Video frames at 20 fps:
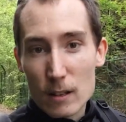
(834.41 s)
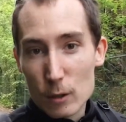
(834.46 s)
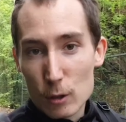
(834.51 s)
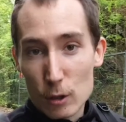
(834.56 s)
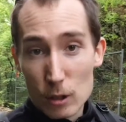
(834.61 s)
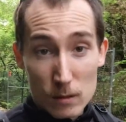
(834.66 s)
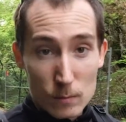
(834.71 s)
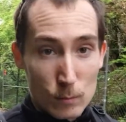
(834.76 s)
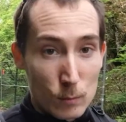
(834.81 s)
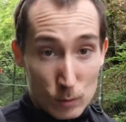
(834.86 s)
You
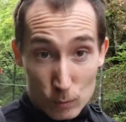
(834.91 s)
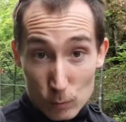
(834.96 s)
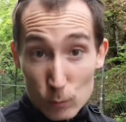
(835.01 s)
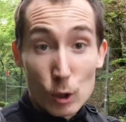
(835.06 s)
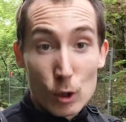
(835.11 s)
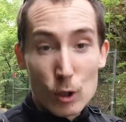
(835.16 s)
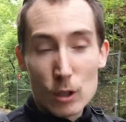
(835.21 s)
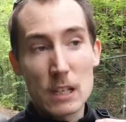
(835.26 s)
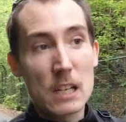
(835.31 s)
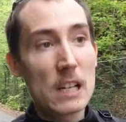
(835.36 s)

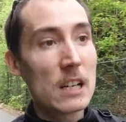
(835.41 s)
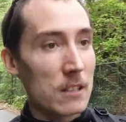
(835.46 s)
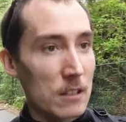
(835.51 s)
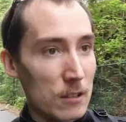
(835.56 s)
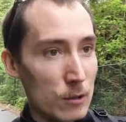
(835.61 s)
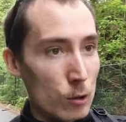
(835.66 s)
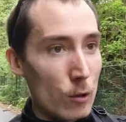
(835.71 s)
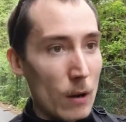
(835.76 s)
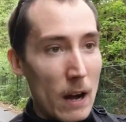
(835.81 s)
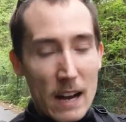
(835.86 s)
could hear the
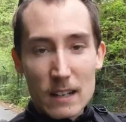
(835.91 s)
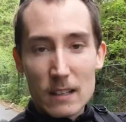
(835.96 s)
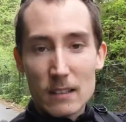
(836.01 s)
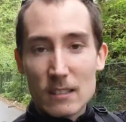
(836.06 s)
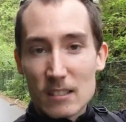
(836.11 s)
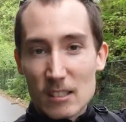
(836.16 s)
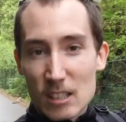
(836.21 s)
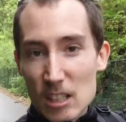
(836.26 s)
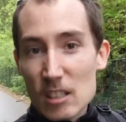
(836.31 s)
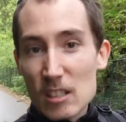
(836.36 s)
track in
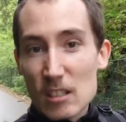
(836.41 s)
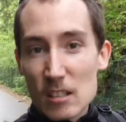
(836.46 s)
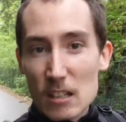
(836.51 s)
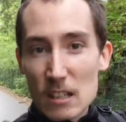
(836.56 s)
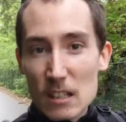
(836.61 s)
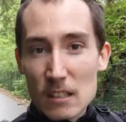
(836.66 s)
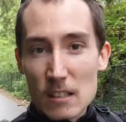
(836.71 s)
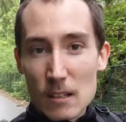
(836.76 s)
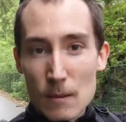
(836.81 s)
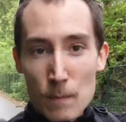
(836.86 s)
the
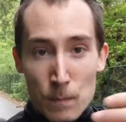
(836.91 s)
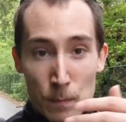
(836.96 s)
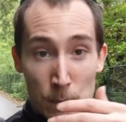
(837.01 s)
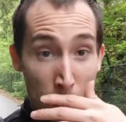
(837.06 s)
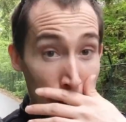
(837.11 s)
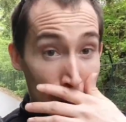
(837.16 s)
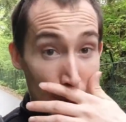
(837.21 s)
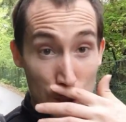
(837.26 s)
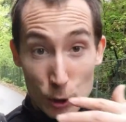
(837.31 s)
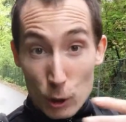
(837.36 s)
distance,
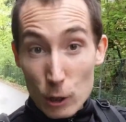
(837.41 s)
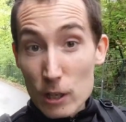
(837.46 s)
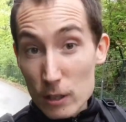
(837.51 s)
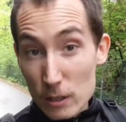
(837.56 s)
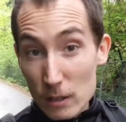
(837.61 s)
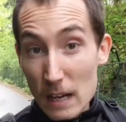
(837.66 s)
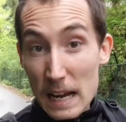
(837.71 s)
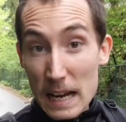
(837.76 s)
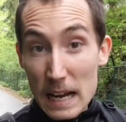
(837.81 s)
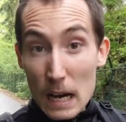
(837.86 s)
the
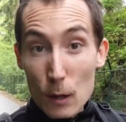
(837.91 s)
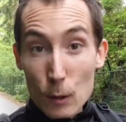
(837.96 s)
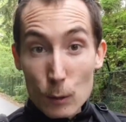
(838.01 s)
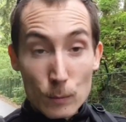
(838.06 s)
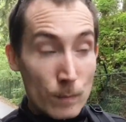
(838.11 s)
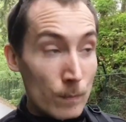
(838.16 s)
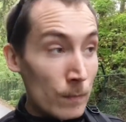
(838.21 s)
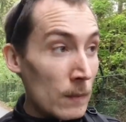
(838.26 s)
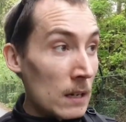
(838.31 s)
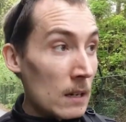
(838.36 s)
current layout,
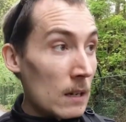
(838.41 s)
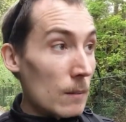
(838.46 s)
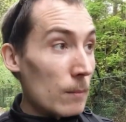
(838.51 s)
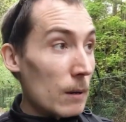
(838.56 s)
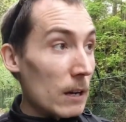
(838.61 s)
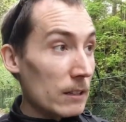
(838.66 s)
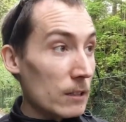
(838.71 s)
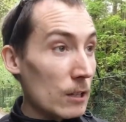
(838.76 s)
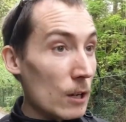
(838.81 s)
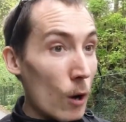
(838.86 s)

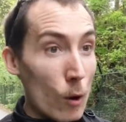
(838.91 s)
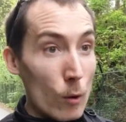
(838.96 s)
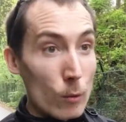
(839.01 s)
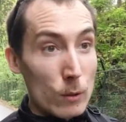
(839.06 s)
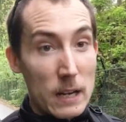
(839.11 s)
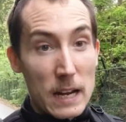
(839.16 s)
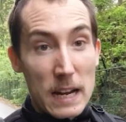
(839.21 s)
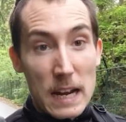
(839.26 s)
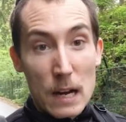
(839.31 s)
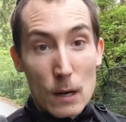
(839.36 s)
but the
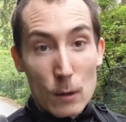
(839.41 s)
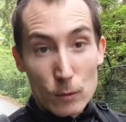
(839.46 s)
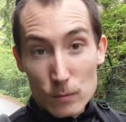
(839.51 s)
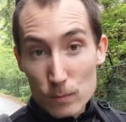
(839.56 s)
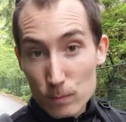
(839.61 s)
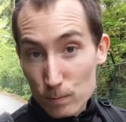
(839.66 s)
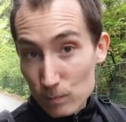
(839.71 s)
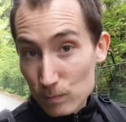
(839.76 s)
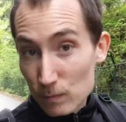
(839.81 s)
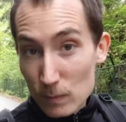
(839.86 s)
old layout
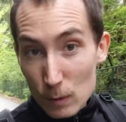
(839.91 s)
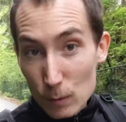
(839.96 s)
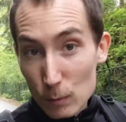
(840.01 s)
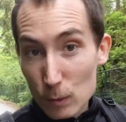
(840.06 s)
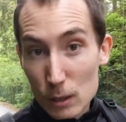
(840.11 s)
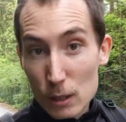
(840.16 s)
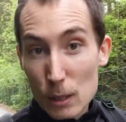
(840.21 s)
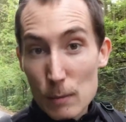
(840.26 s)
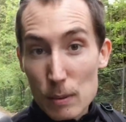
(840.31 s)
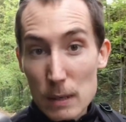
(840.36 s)

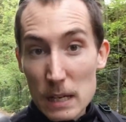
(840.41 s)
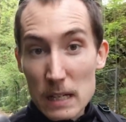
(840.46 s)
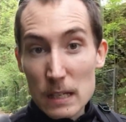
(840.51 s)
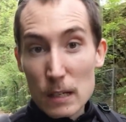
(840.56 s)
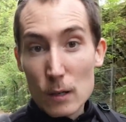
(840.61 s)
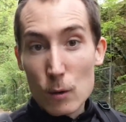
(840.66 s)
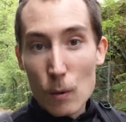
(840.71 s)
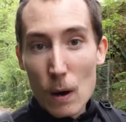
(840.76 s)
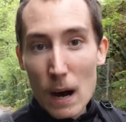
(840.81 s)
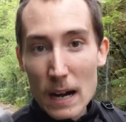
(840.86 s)
was completely
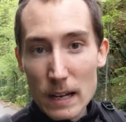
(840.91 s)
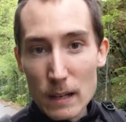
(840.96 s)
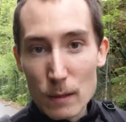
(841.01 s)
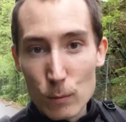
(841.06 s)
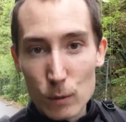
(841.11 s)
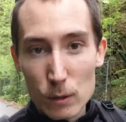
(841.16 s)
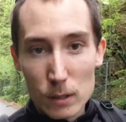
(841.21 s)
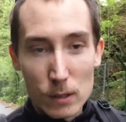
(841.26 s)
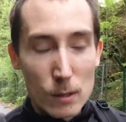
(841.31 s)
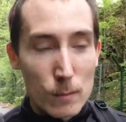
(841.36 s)
quiet,
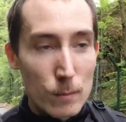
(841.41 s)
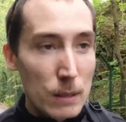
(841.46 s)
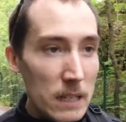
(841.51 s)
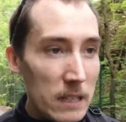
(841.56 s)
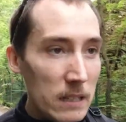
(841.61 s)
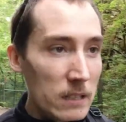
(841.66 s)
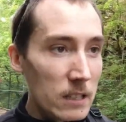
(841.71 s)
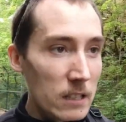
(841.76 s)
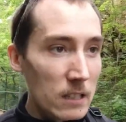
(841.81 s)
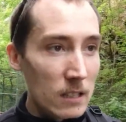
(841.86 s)
was
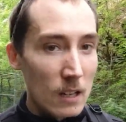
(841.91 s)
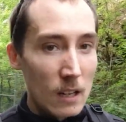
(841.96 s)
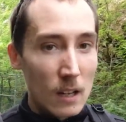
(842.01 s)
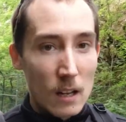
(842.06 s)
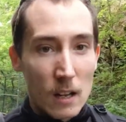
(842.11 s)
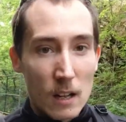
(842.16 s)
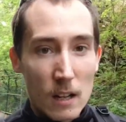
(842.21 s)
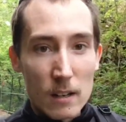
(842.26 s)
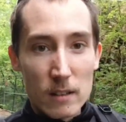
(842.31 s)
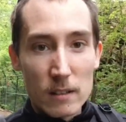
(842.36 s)
completely
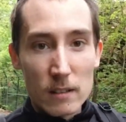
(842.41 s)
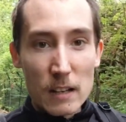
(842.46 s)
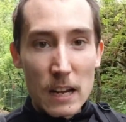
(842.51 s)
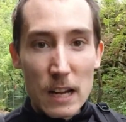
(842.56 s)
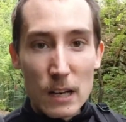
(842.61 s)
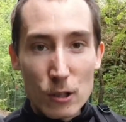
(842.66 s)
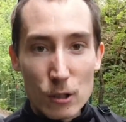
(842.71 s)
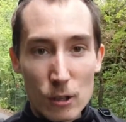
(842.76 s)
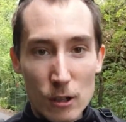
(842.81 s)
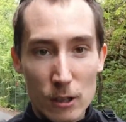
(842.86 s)

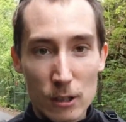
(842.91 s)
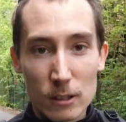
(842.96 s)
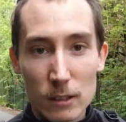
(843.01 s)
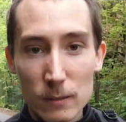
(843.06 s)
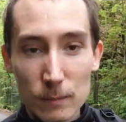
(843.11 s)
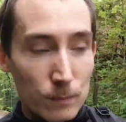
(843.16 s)
nature.